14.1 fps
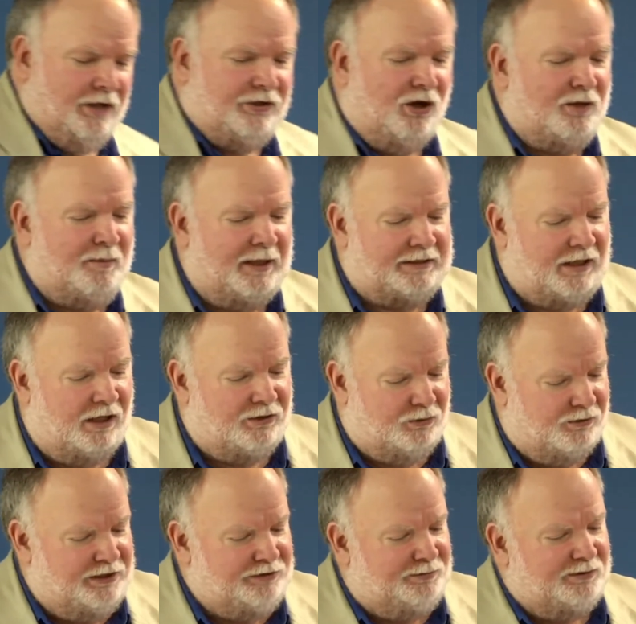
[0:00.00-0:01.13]
talk about
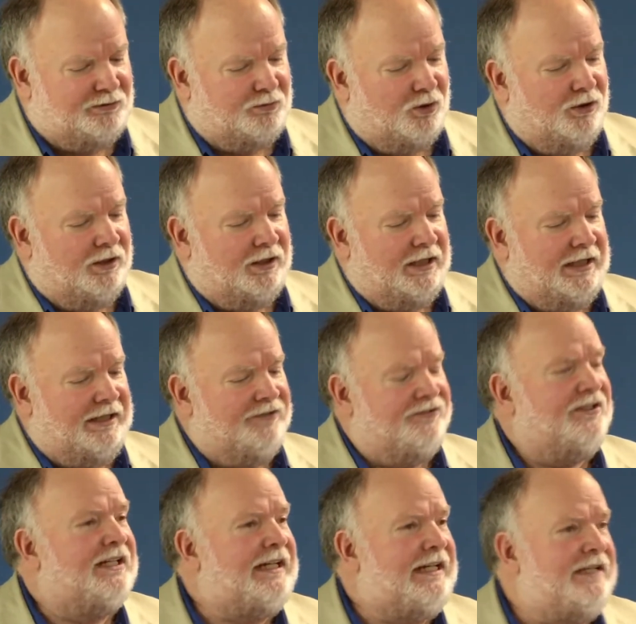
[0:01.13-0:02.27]
Dr. Reisman's work
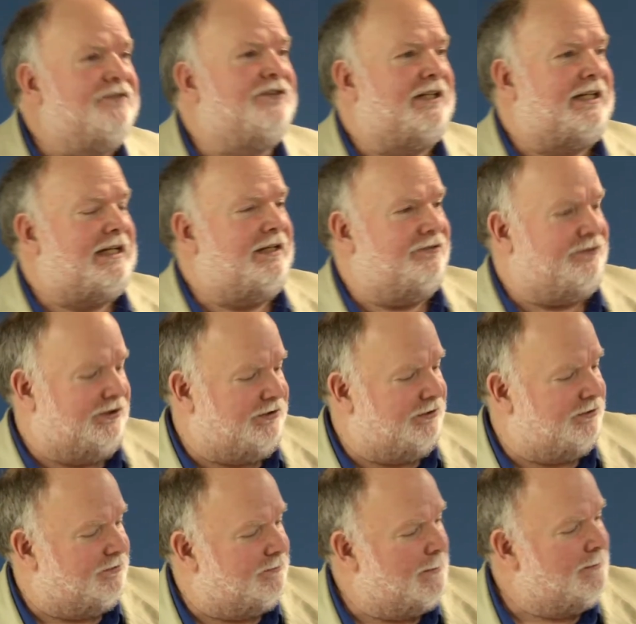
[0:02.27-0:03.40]
against the Kinsey Institute.